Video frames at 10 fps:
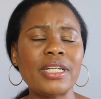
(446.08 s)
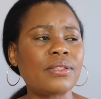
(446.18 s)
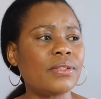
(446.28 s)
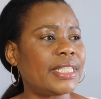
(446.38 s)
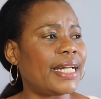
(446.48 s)

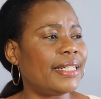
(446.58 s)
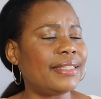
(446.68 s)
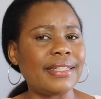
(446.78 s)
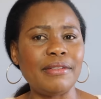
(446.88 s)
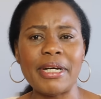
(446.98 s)
so
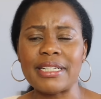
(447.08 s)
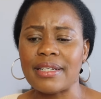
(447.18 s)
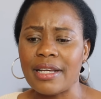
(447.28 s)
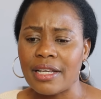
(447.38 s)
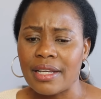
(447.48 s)
talented, but
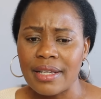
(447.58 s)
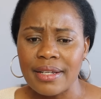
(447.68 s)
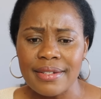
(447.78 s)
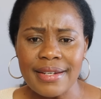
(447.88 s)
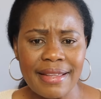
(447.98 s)

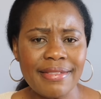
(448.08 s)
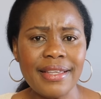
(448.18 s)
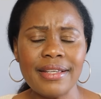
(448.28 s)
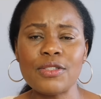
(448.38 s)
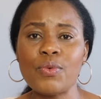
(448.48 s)

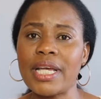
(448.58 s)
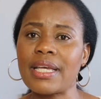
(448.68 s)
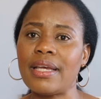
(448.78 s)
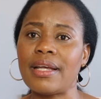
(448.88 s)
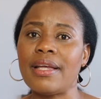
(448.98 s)
nothing is
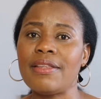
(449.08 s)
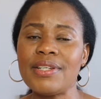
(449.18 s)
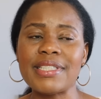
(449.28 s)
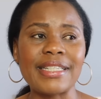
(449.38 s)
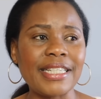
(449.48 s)
working.
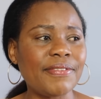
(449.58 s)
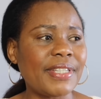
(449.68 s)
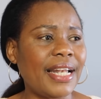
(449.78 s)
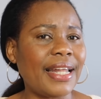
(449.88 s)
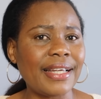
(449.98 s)
Those
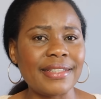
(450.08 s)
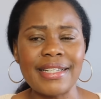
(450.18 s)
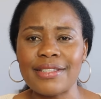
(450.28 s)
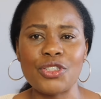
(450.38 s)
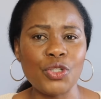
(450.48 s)
gifts are like
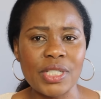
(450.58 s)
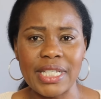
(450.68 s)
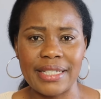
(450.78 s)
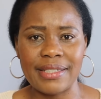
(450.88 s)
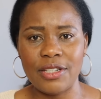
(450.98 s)
just
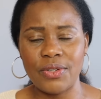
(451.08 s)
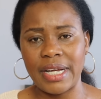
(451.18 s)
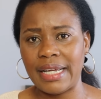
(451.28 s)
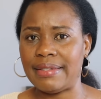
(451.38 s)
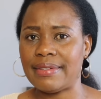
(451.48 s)
useless in your
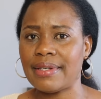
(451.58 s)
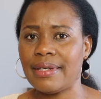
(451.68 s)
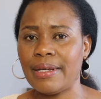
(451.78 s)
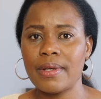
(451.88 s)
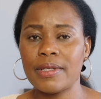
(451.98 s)
hands.
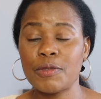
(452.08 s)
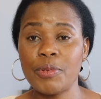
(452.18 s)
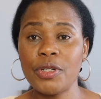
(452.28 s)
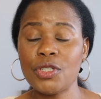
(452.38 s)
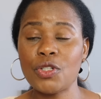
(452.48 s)

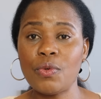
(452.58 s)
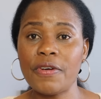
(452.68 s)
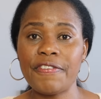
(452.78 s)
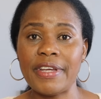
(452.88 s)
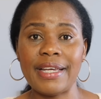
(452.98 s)
Spiritual
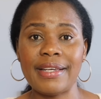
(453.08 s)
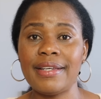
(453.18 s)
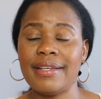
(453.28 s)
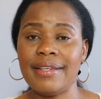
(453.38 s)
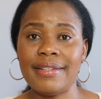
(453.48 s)
warfare
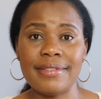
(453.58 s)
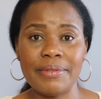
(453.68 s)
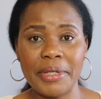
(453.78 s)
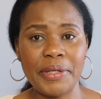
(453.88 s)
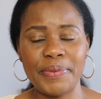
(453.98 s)
is
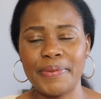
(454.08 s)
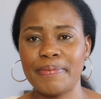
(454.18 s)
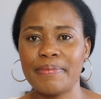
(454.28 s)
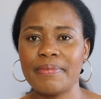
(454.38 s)
real.